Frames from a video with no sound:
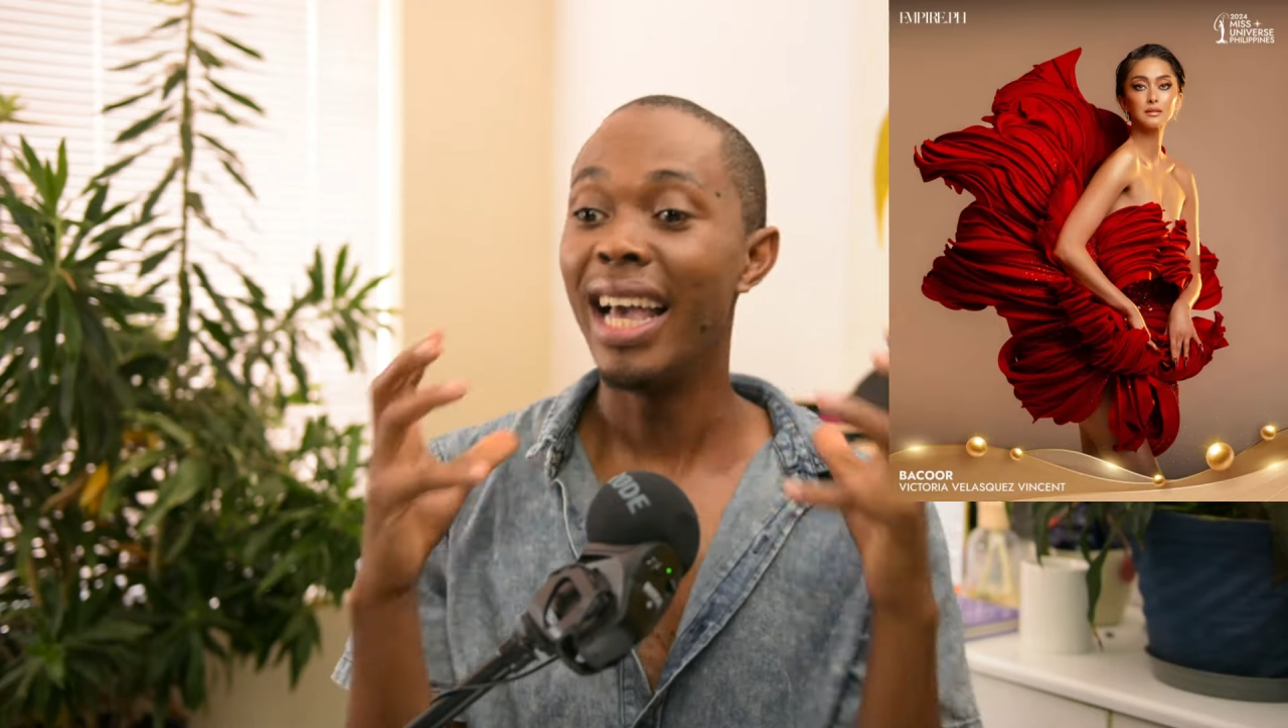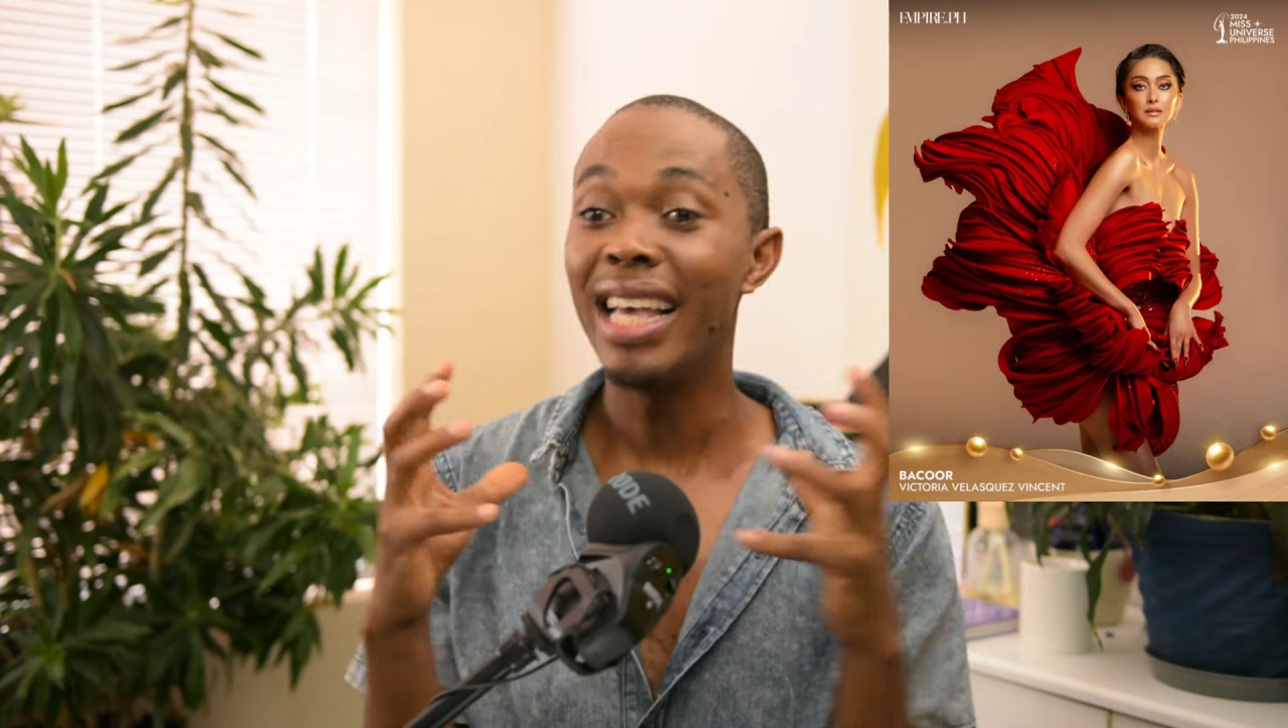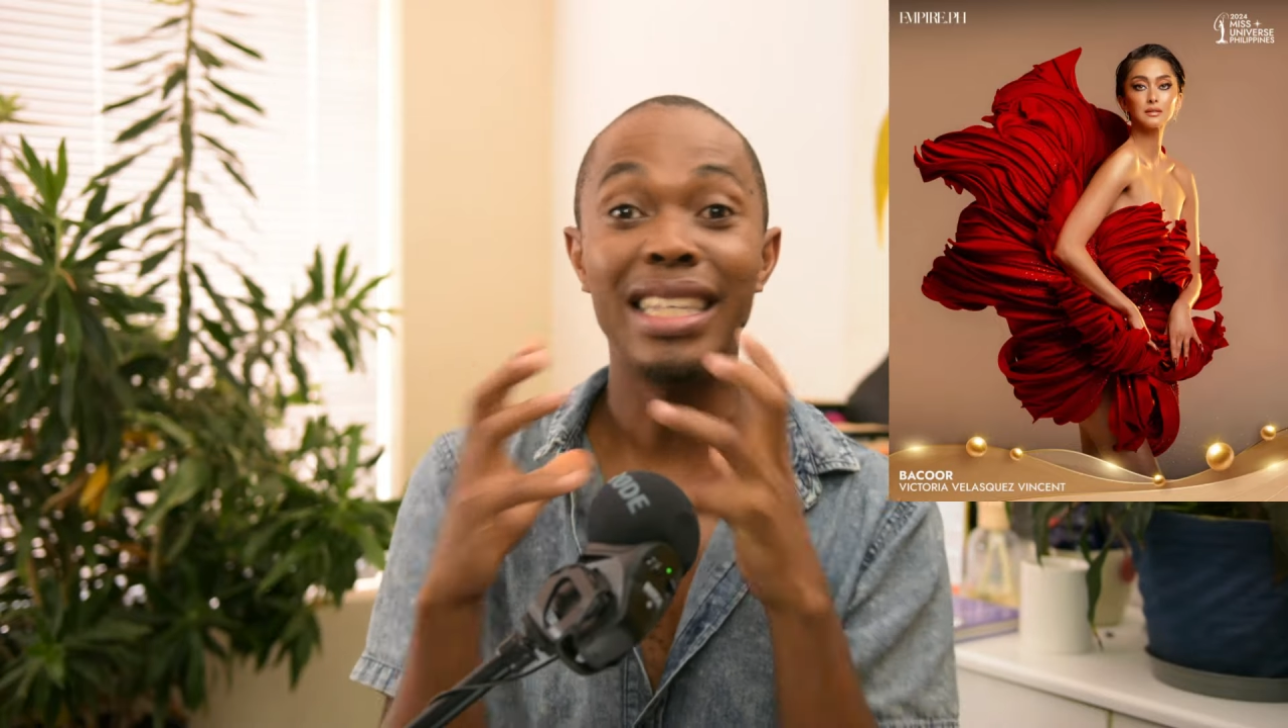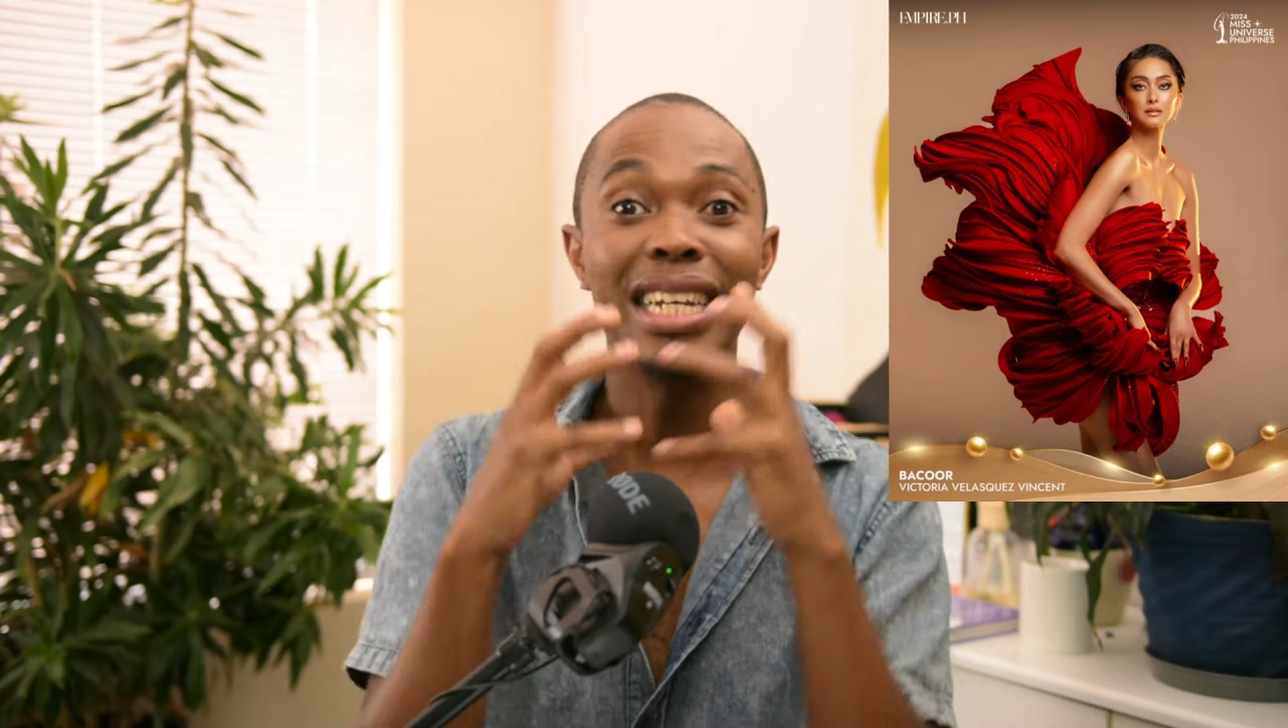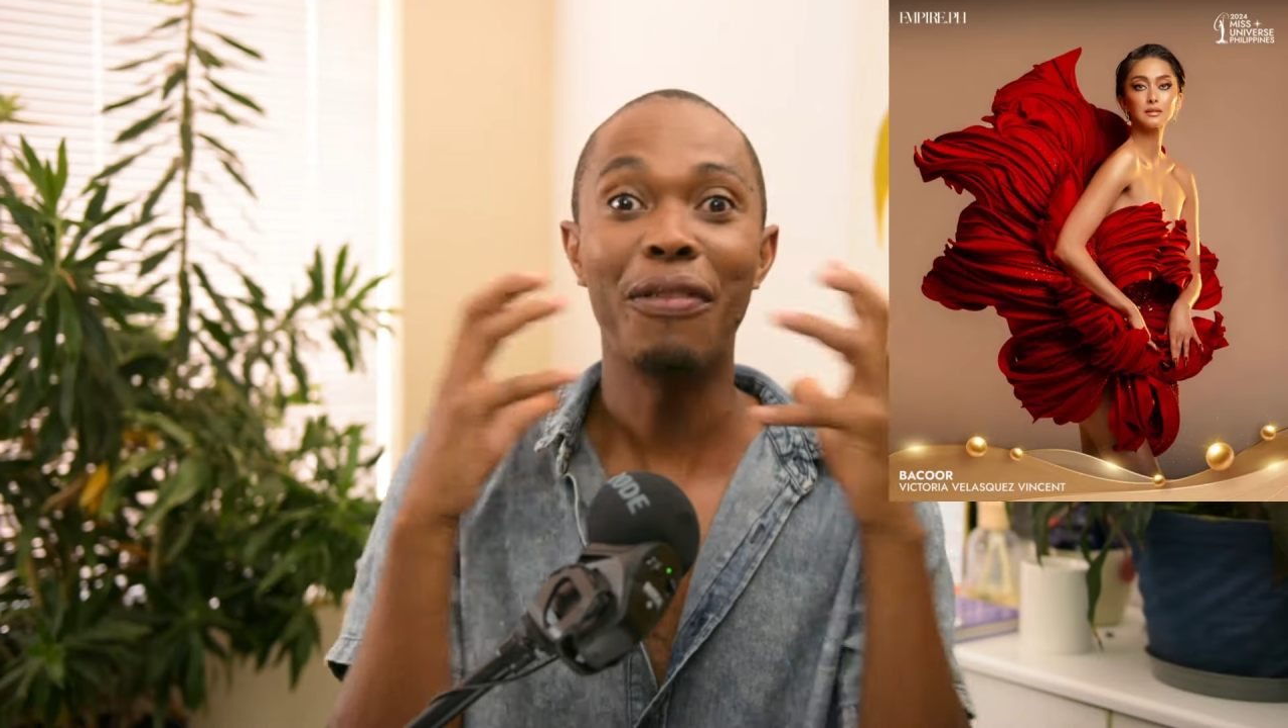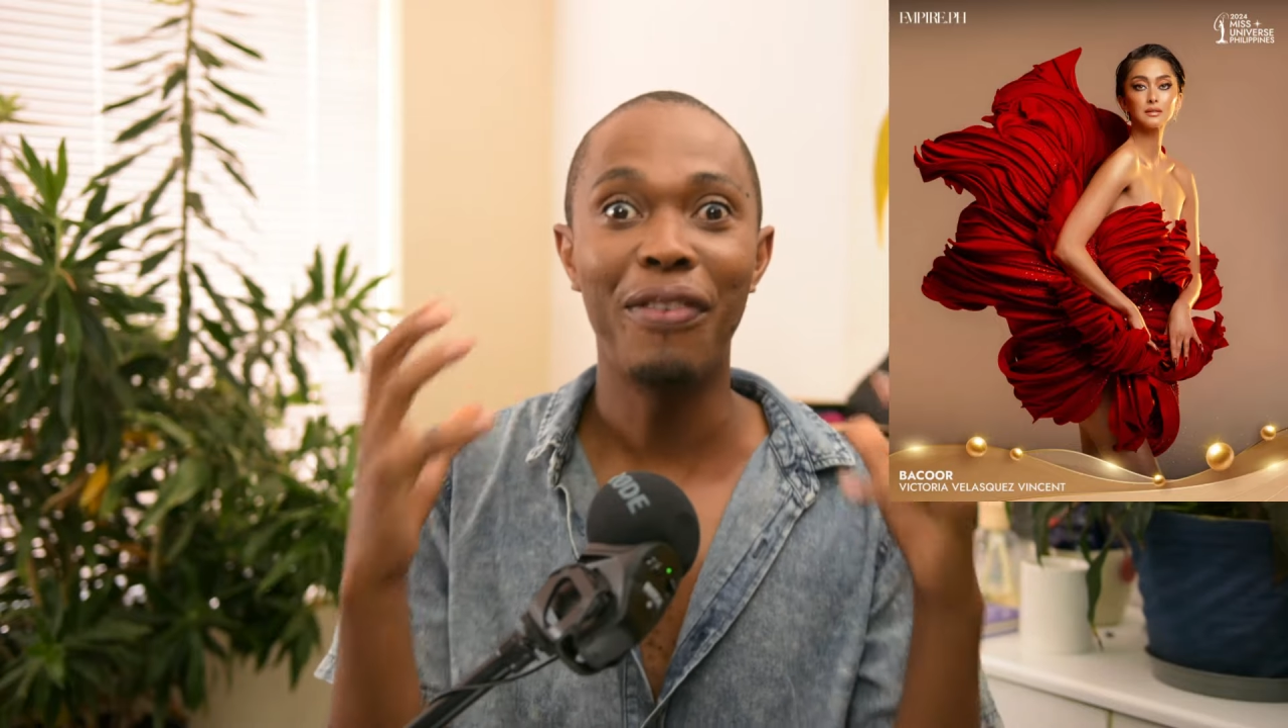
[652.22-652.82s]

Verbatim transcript: is it a